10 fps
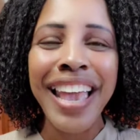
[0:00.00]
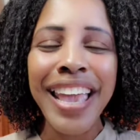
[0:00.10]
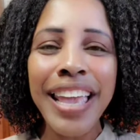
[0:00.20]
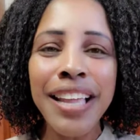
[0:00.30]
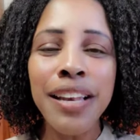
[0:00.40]

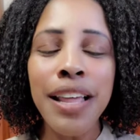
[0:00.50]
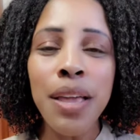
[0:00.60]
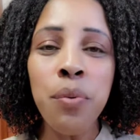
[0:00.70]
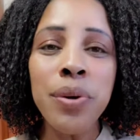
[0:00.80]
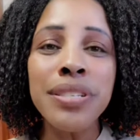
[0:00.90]
And
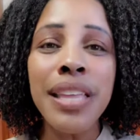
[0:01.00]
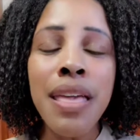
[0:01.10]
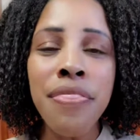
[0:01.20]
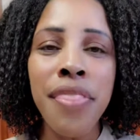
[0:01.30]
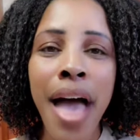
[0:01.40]
it was
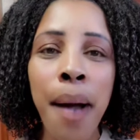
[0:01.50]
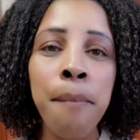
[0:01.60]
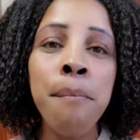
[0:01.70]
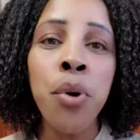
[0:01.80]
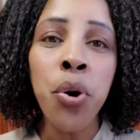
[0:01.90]
in that
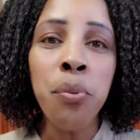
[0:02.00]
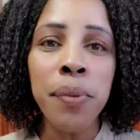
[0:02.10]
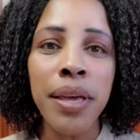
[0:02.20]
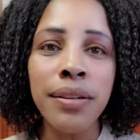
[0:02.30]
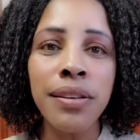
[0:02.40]

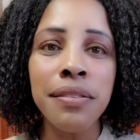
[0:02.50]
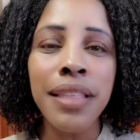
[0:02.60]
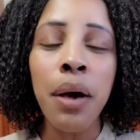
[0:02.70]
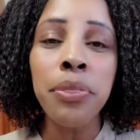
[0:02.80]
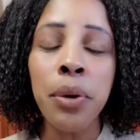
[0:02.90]
moment
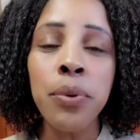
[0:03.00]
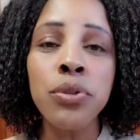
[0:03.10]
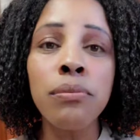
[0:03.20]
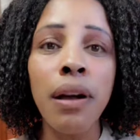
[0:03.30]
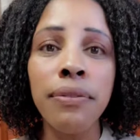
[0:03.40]
that there
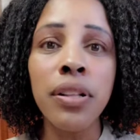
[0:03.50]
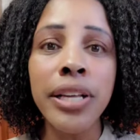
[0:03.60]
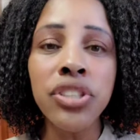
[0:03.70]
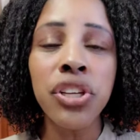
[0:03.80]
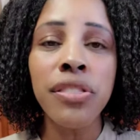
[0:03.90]
was a
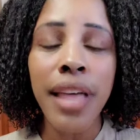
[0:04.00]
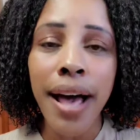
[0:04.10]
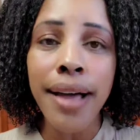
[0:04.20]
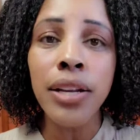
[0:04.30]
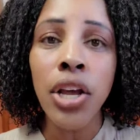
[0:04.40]
revelation
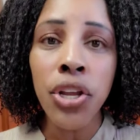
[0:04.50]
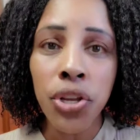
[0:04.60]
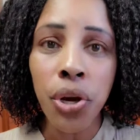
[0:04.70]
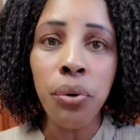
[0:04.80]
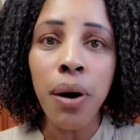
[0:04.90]
that,
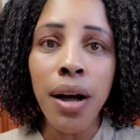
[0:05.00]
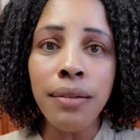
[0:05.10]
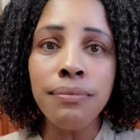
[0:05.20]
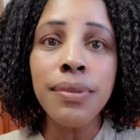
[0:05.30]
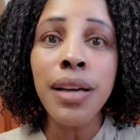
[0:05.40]
you know
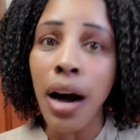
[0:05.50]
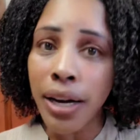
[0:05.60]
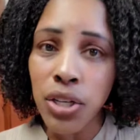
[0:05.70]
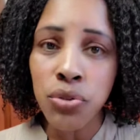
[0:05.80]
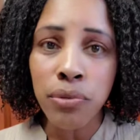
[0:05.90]
what,
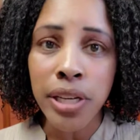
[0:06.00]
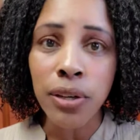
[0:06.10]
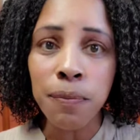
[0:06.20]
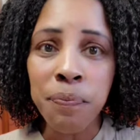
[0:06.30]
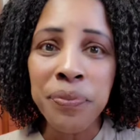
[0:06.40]
God is
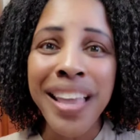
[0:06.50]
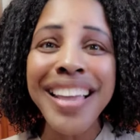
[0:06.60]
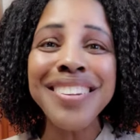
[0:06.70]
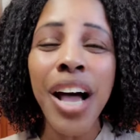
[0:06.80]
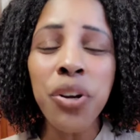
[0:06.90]
real.
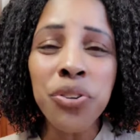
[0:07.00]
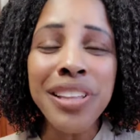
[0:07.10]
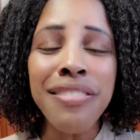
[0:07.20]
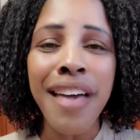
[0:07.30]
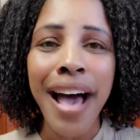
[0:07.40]
And not
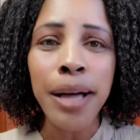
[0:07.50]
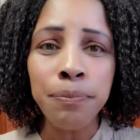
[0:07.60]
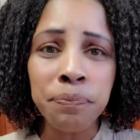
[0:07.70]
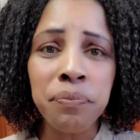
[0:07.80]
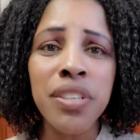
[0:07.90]
only that,
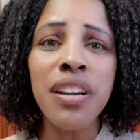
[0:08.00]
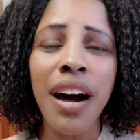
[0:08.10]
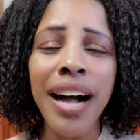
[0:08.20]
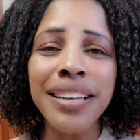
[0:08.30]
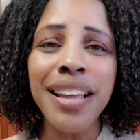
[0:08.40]

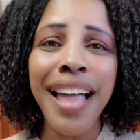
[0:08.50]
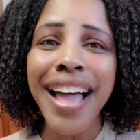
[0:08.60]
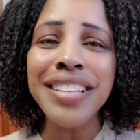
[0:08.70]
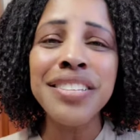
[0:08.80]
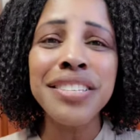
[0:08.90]
God
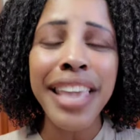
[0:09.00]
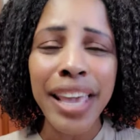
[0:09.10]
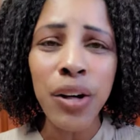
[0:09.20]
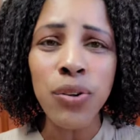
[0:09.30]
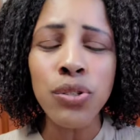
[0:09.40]
had
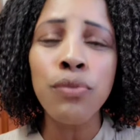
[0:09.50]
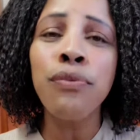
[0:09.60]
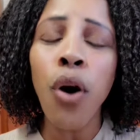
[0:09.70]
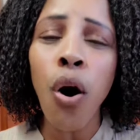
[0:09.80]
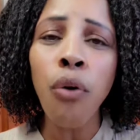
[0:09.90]
scales
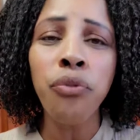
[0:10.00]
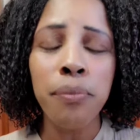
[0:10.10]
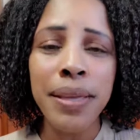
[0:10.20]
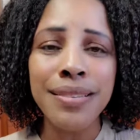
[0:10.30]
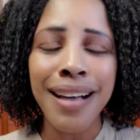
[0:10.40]
fall
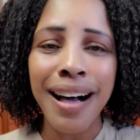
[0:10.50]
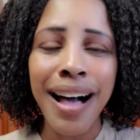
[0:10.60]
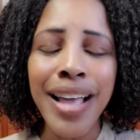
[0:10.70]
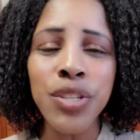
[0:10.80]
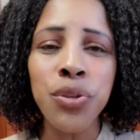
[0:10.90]
from his
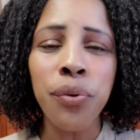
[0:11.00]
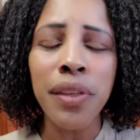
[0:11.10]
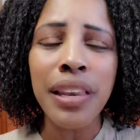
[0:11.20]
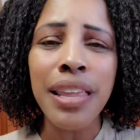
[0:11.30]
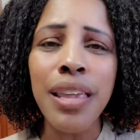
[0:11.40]
eyes so
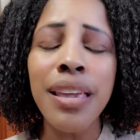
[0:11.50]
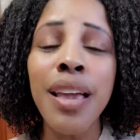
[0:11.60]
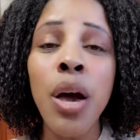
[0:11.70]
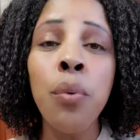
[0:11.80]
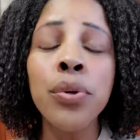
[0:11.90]
that
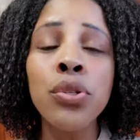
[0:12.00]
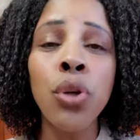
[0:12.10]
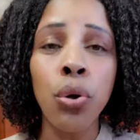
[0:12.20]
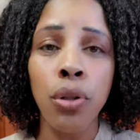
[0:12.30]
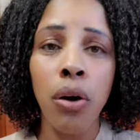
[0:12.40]
he was
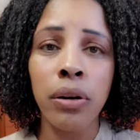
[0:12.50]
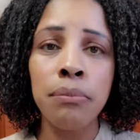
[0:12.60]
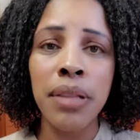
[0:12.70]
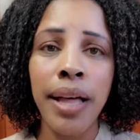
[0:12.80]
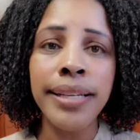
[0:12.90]
no longer
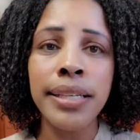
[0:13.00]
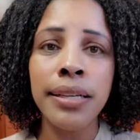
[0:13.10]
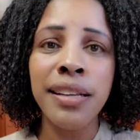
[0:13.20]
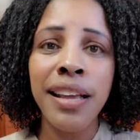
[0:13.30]
blinded.